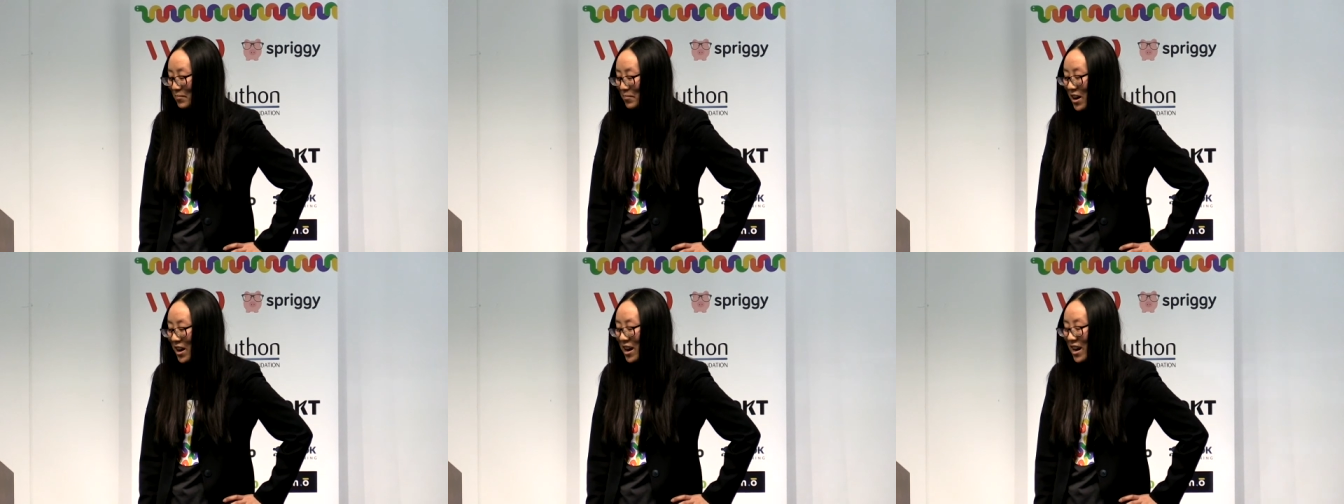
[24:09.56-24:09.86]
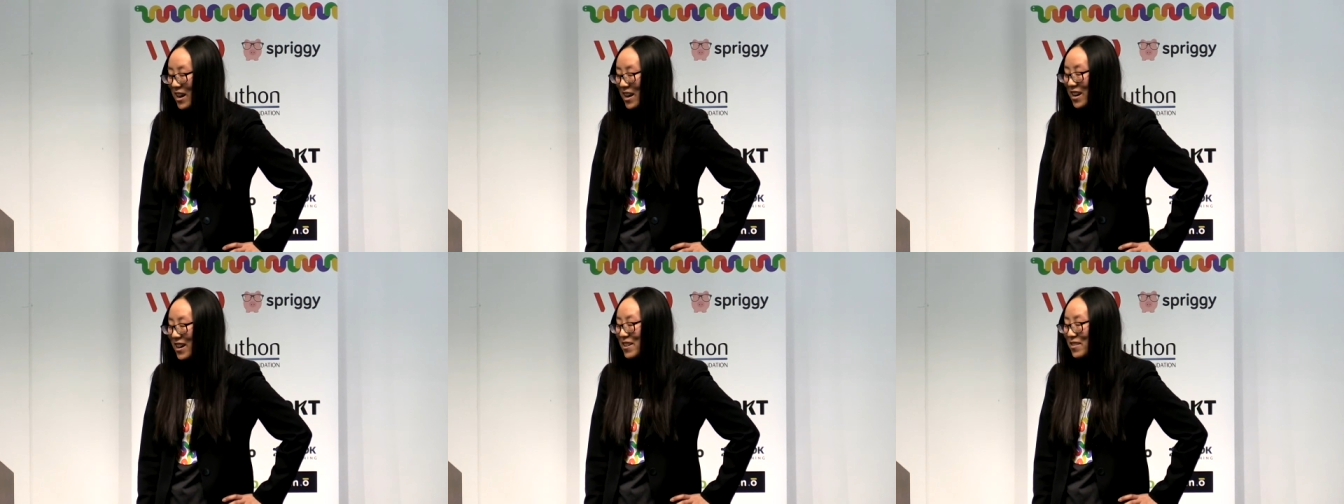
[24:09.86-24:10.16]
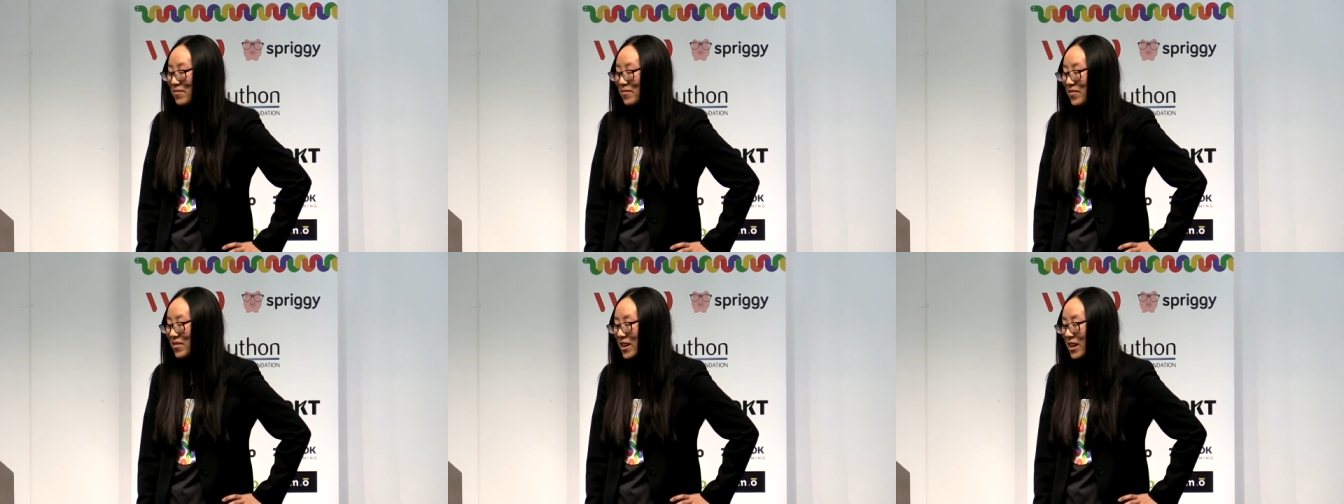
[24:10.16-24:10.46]
my
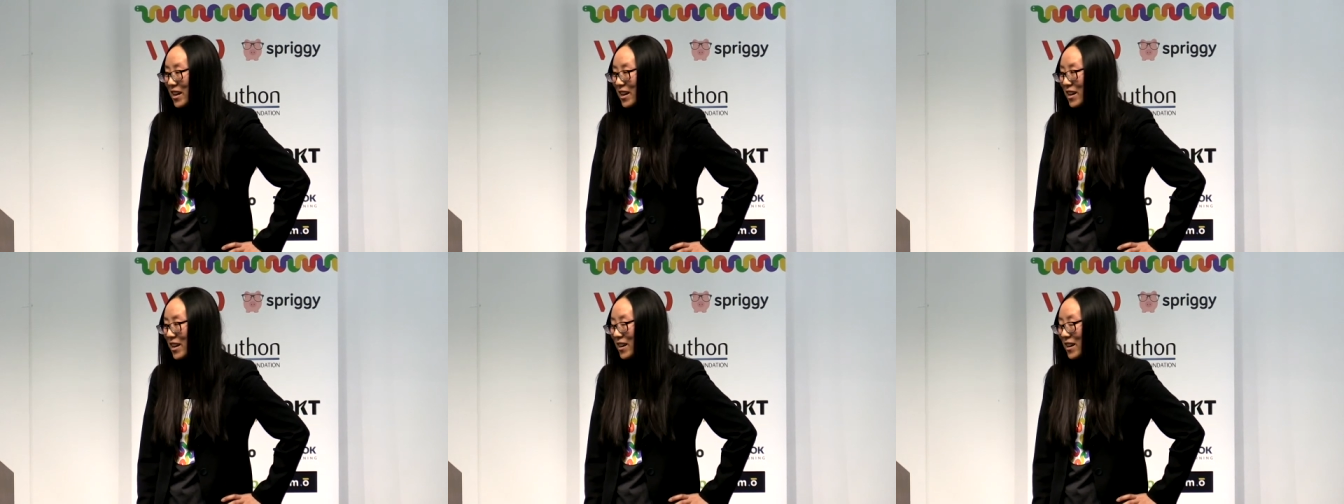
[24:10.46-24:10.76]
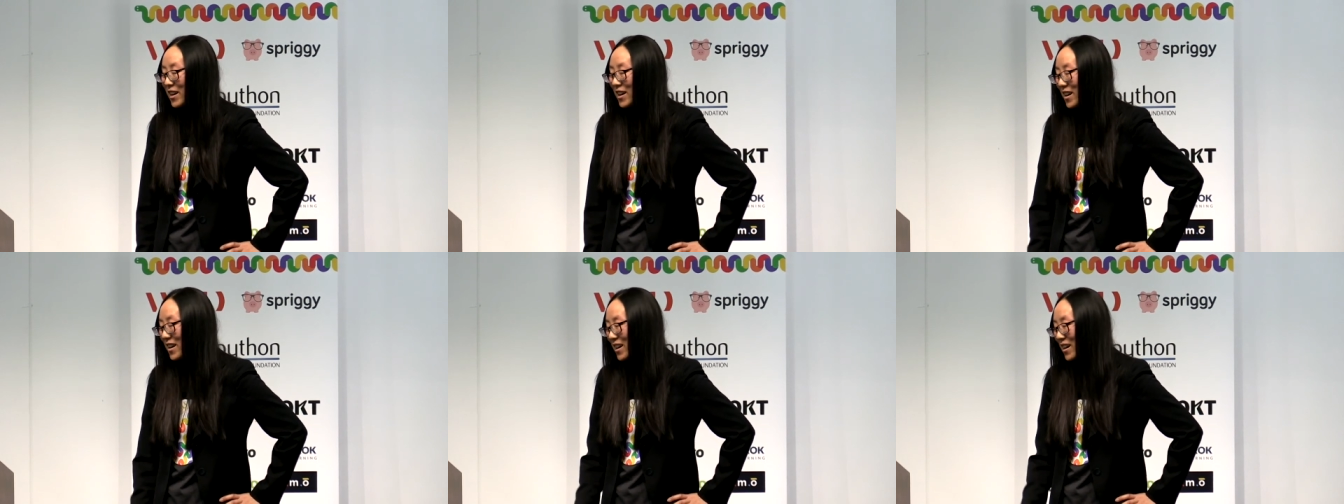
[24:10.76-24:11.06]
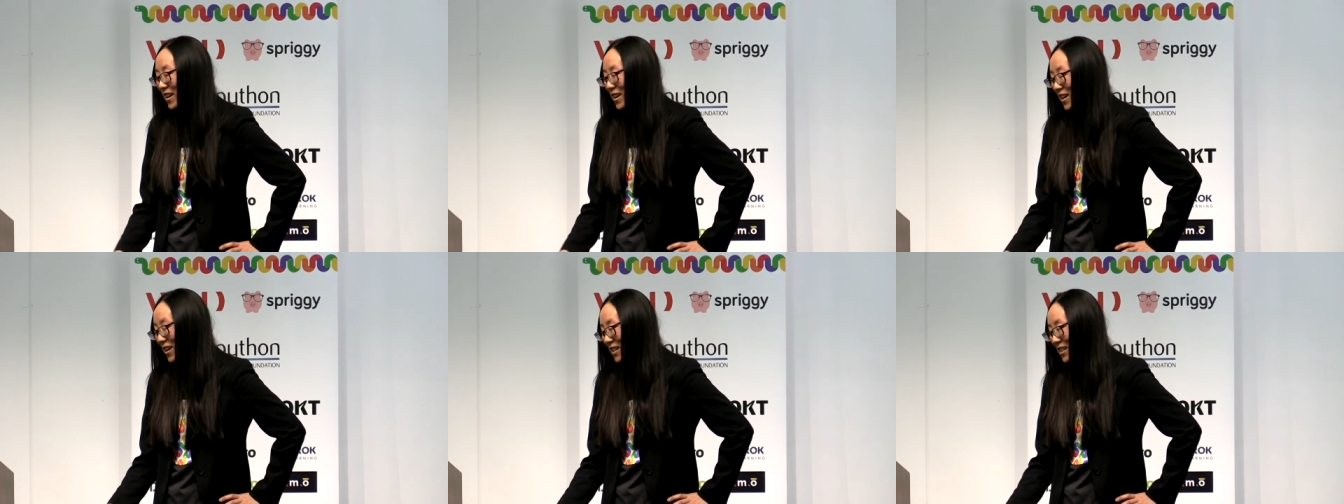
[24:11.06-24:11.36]
my
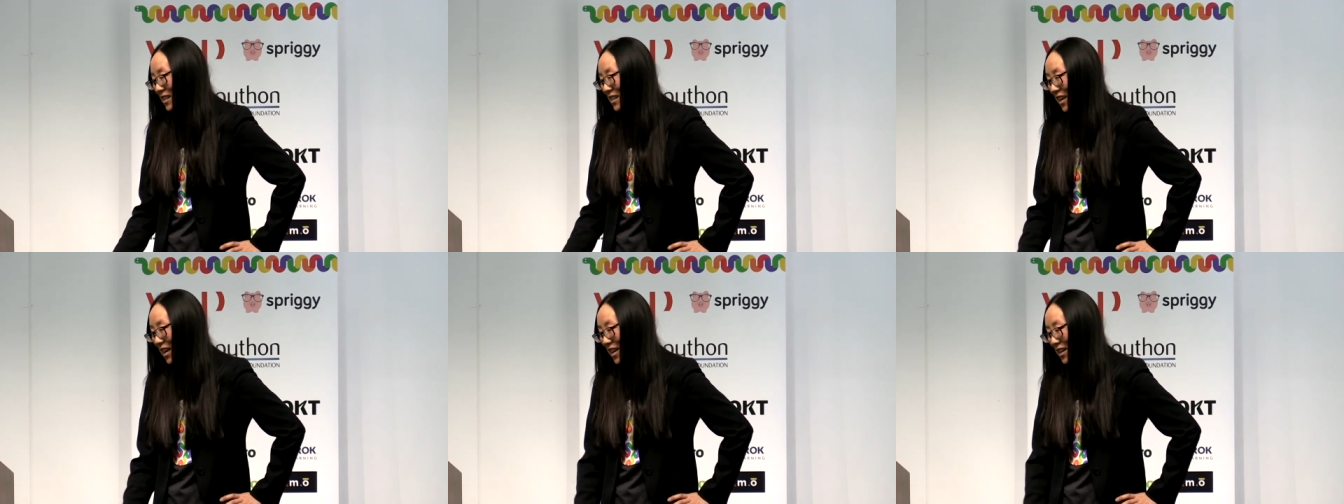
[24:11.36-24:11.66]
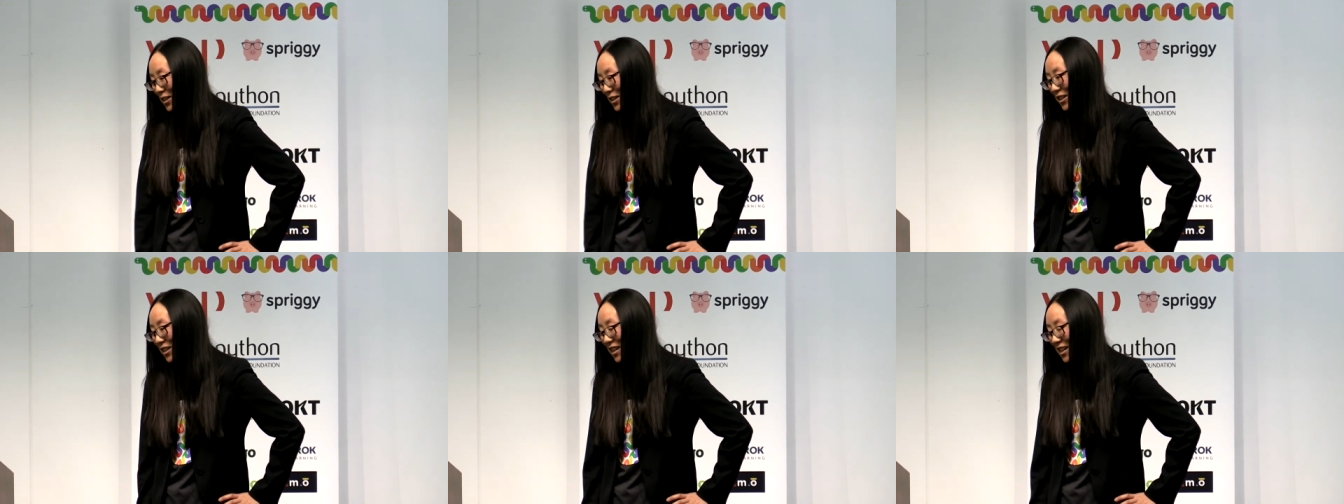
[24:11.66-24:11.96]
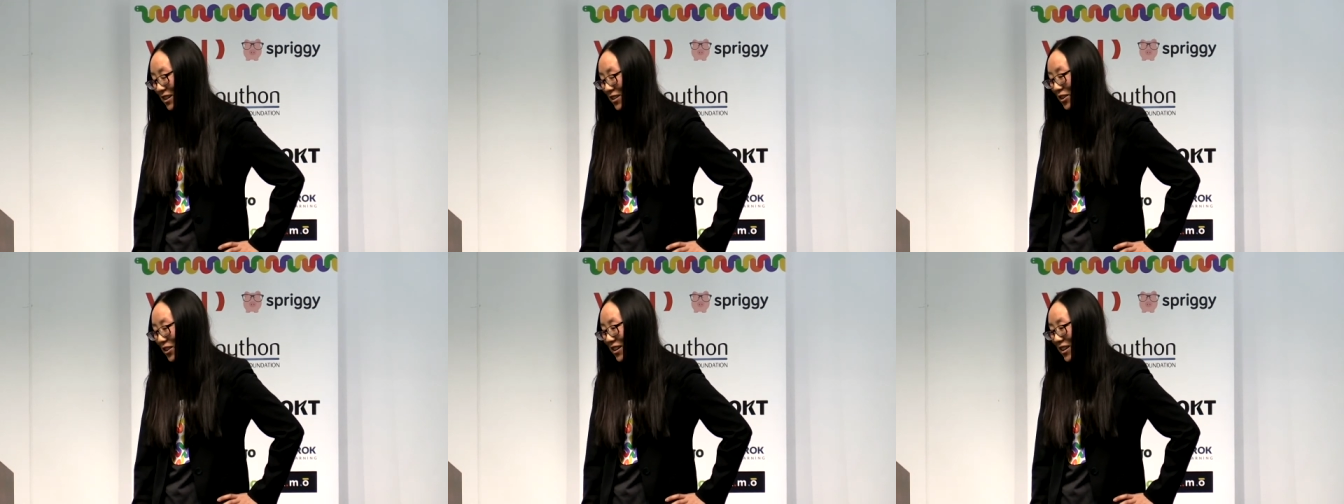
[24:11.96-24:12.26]
uh, sketch
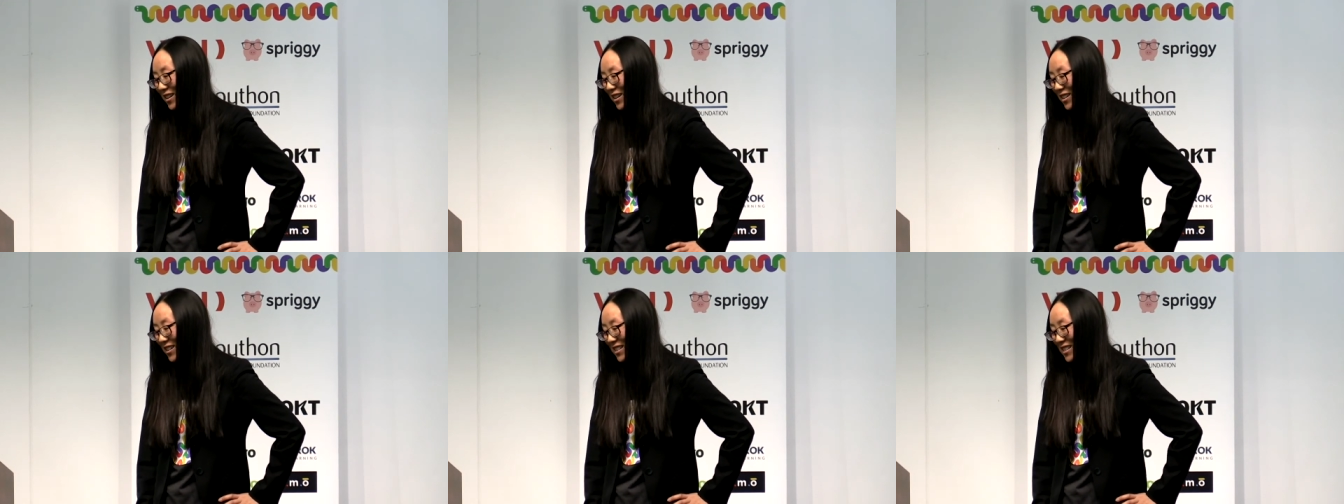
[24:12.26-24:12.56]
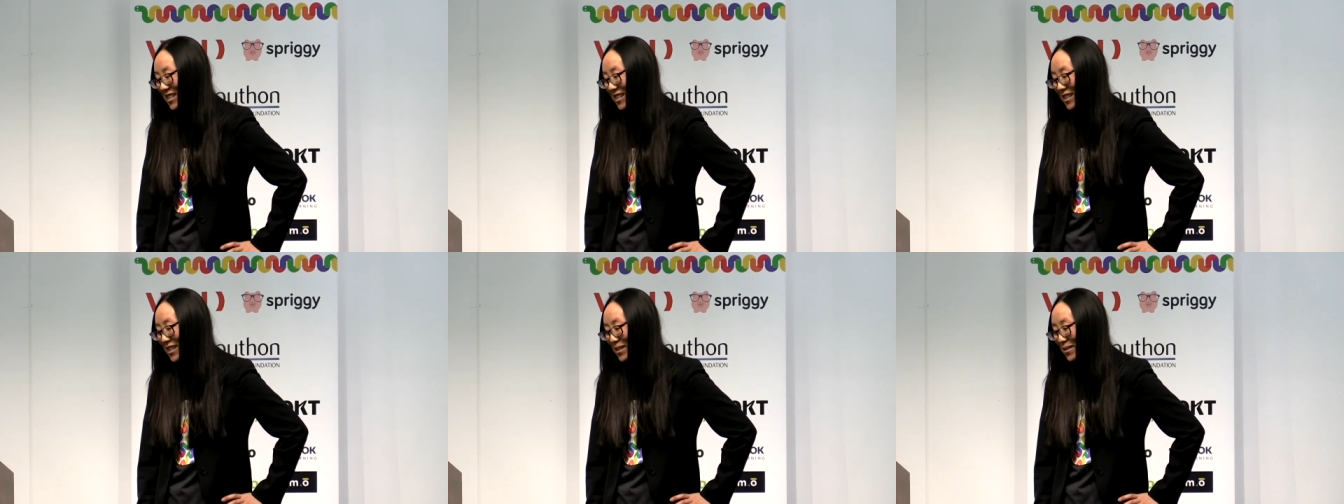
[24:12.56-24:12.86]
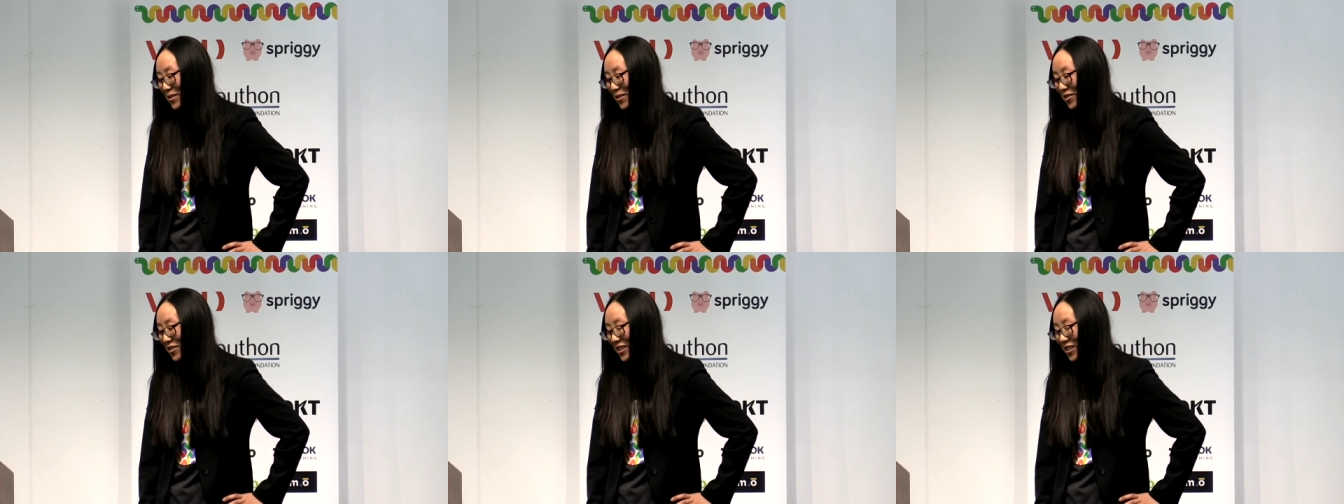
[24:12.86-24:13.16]
teacher said
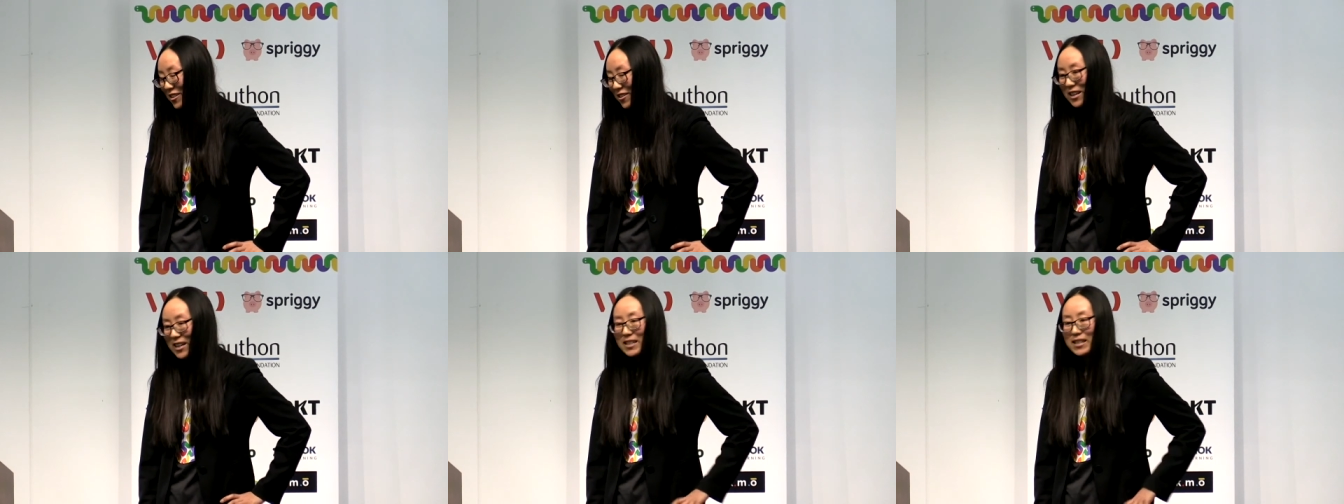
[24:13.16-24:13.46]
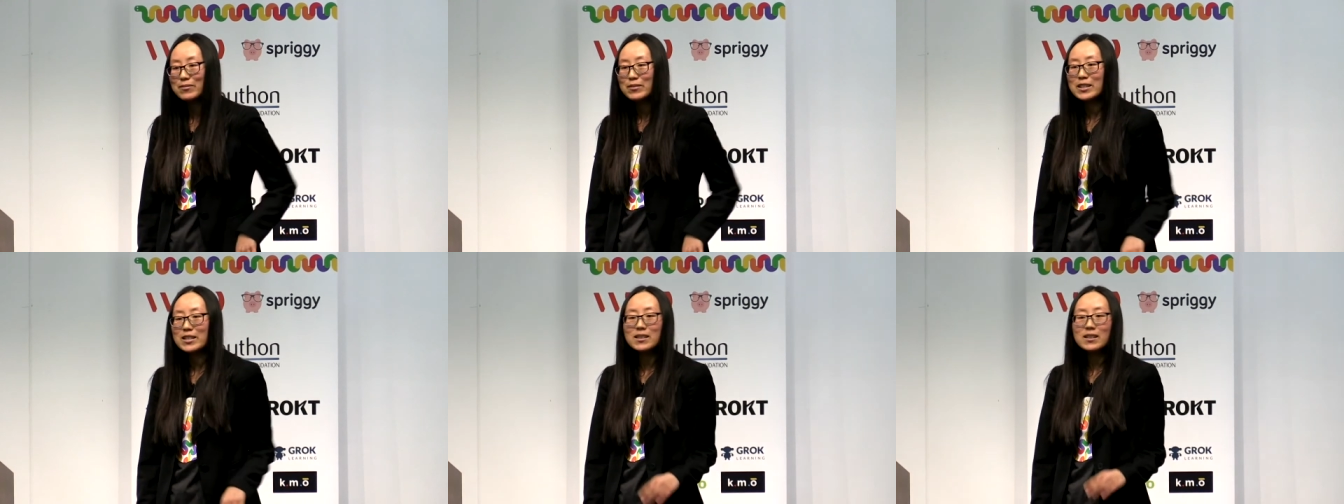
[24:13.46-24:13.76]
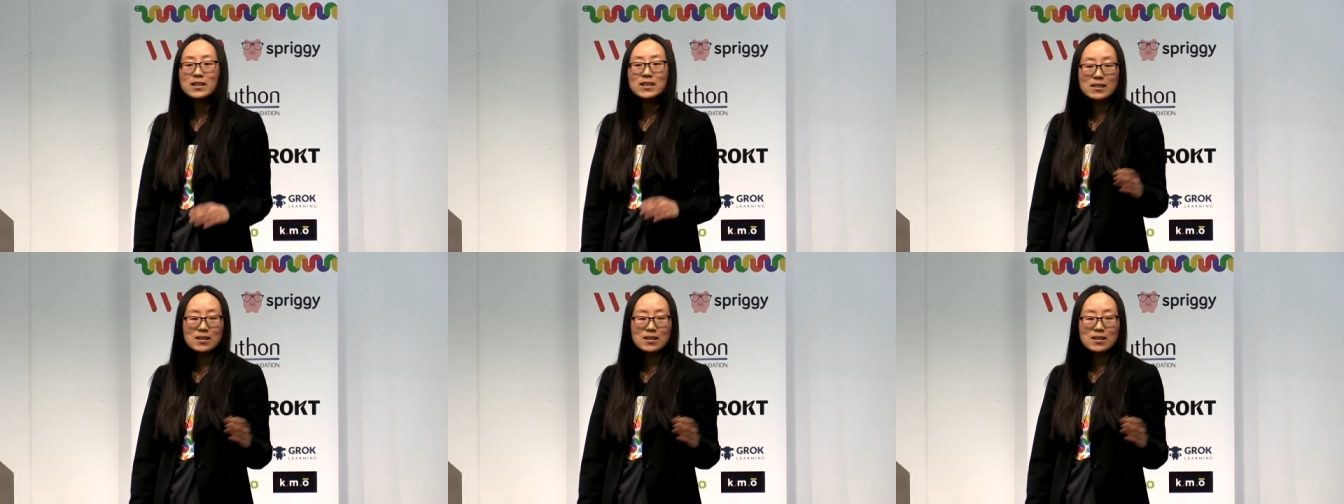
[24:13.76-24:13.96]
something really great to me.